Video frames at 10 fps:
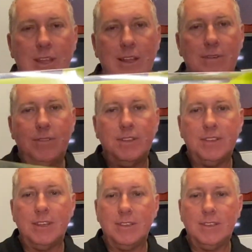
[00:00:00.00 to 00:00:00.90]
They love these
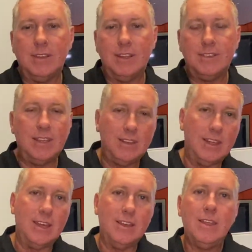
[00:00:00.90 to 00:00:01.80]
things. So they sink
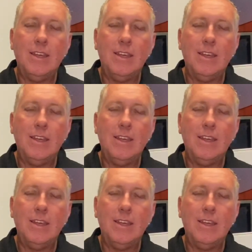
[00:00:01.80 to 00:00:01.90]
down